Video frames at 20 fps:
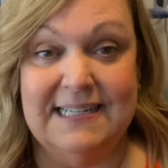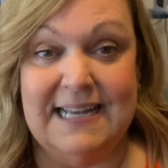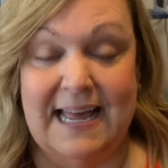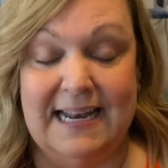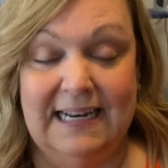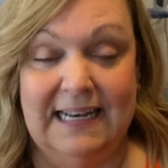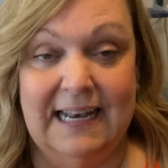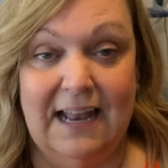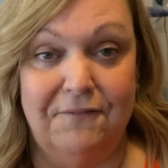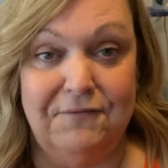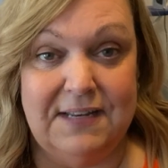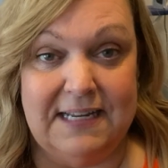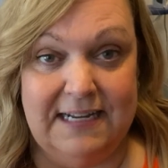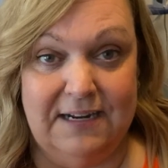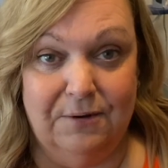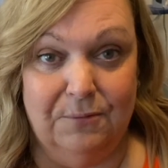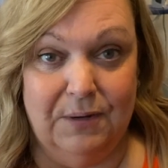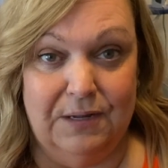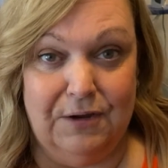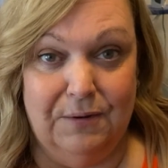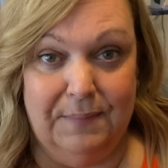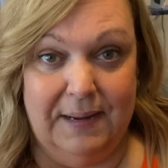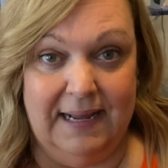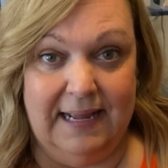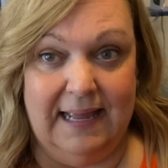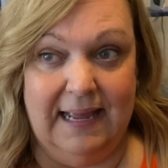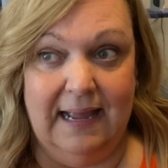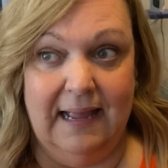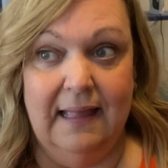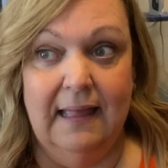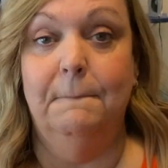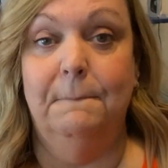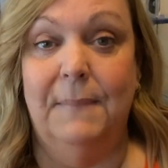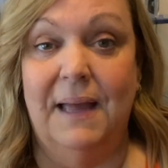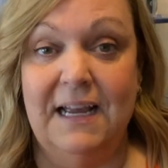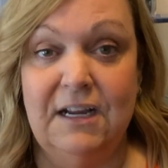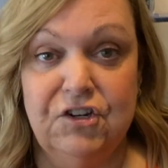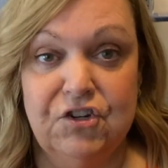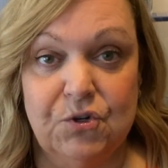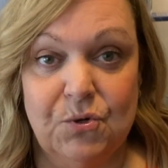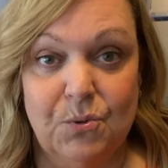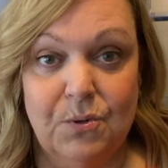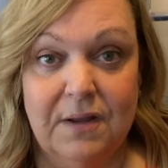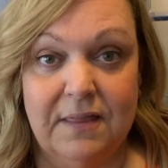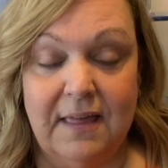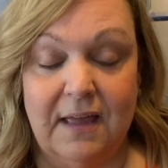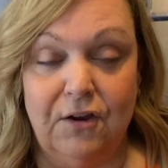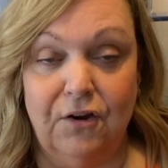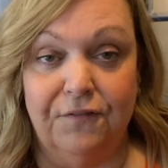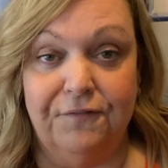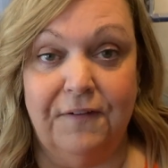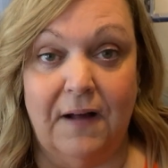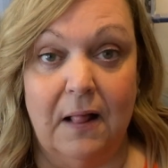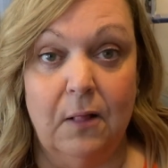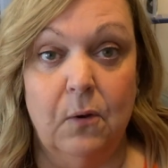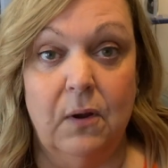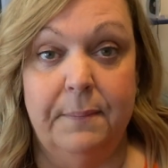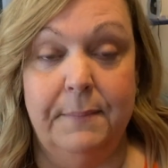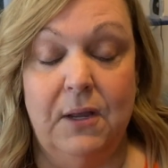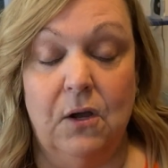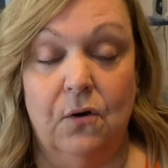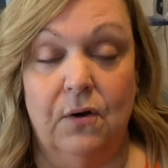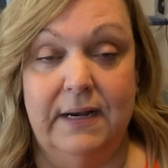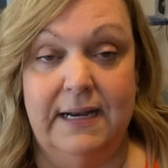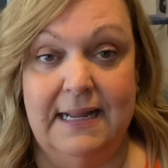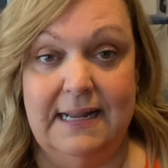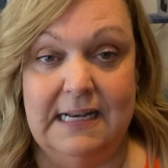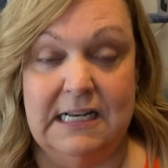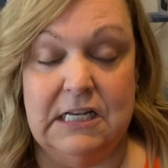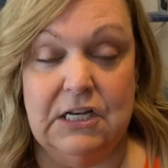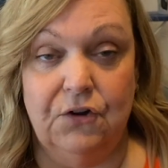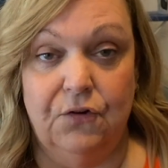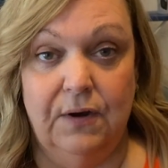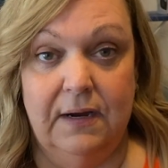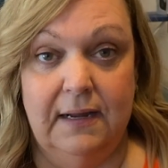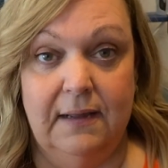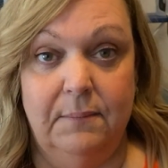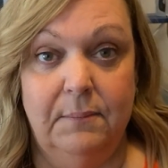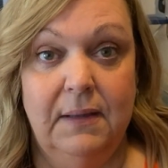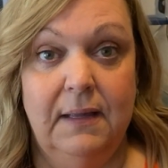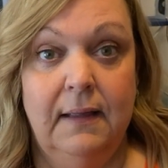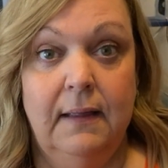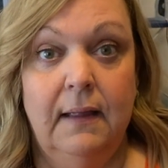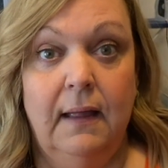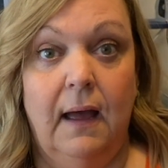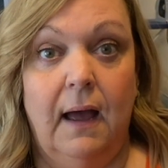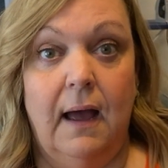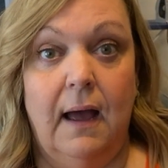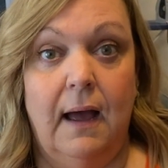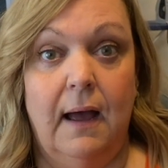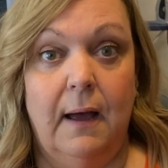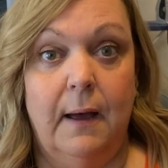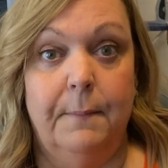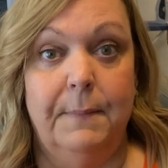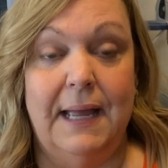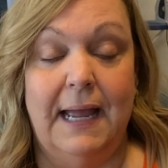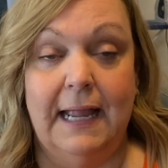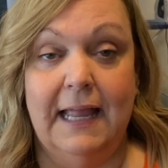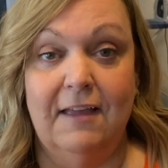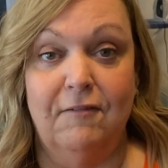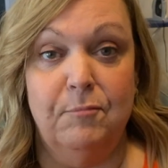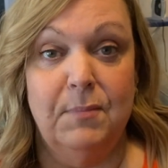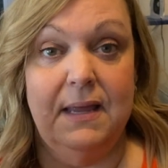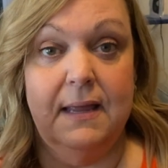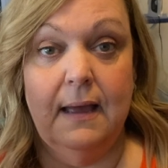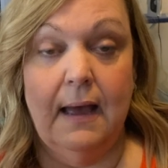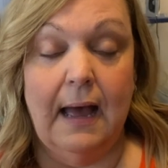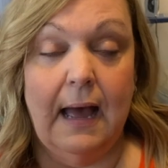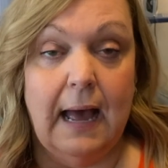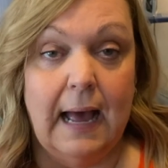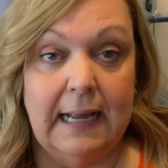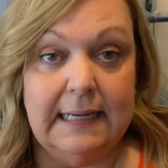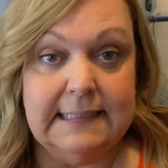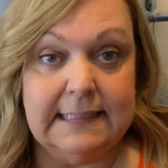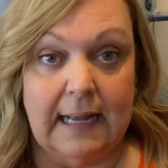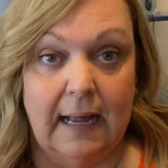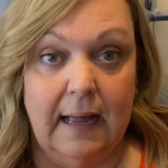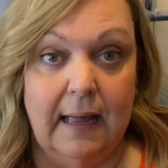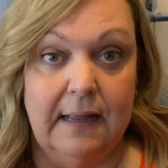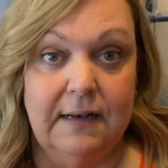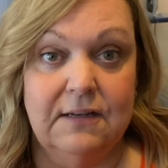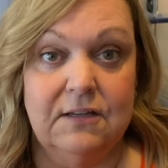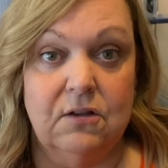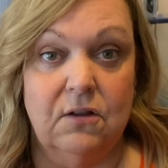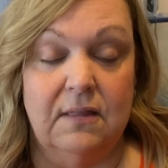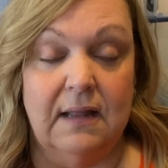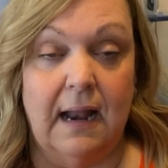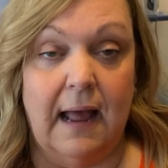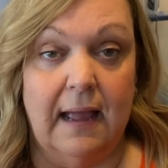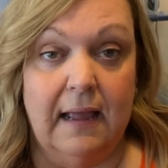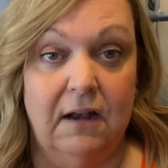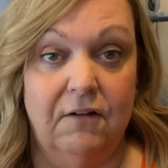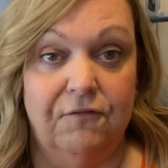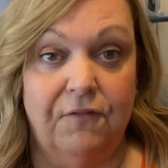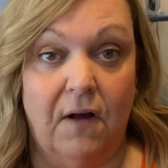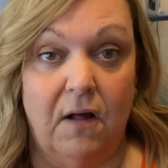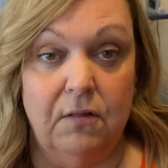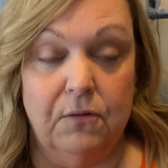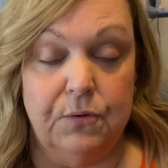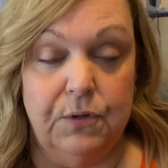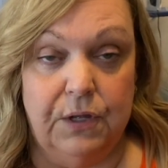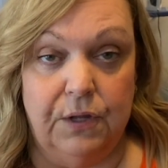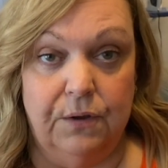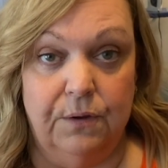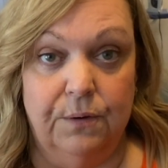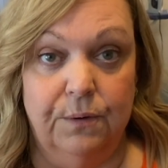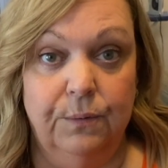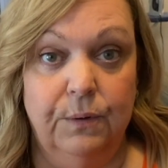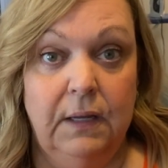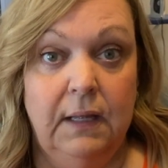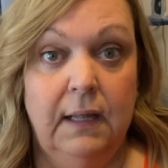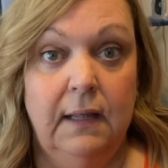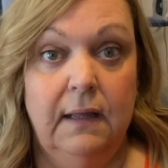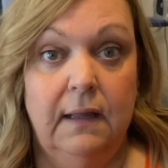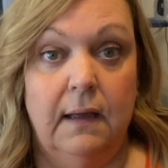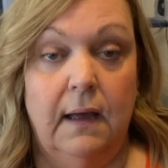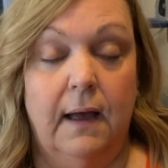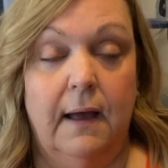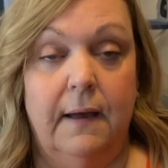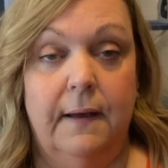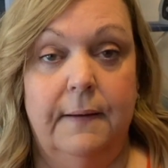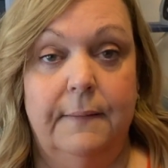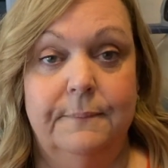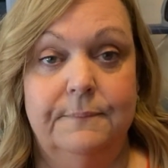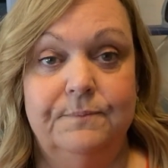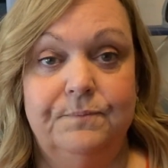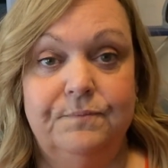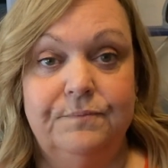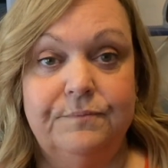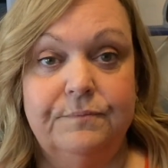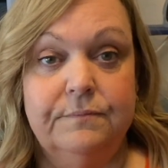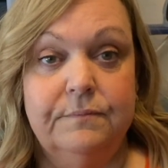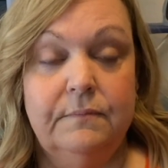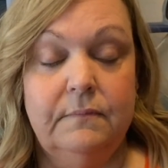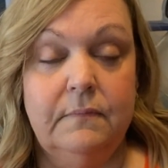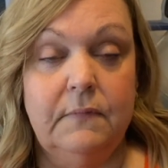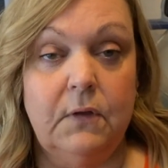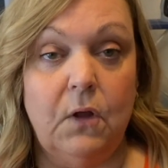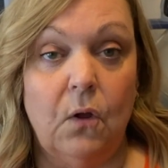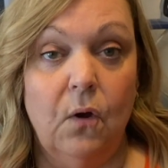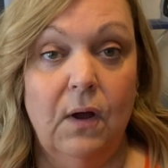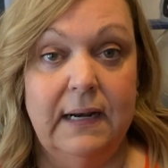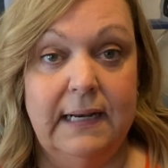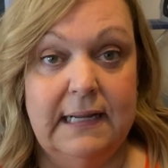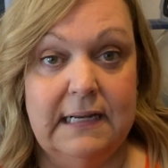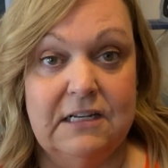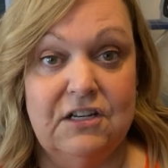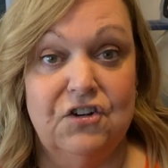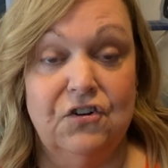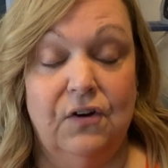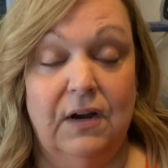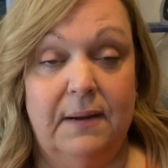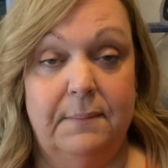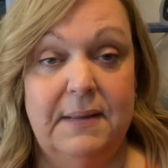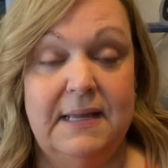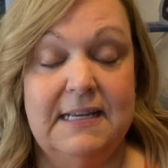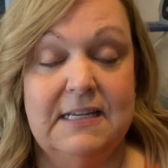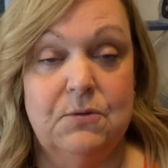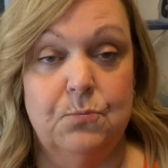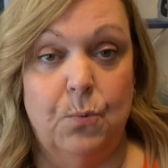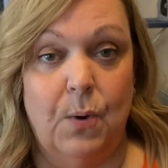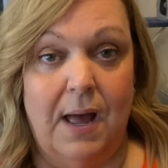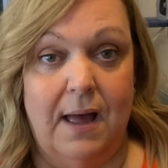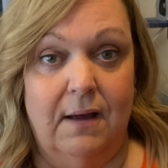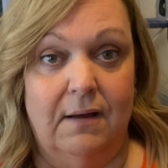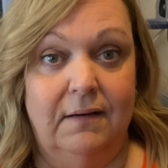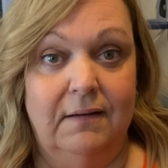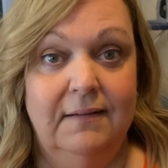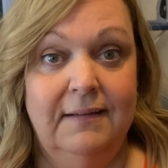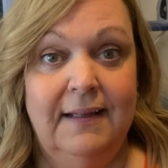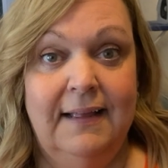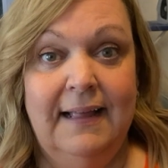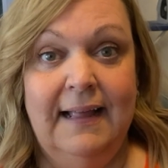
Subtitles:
I'd love to hear what you're making. Make sure that you're following me on Instagram, and give me a hi sign so that I can follow you on Instagram as well.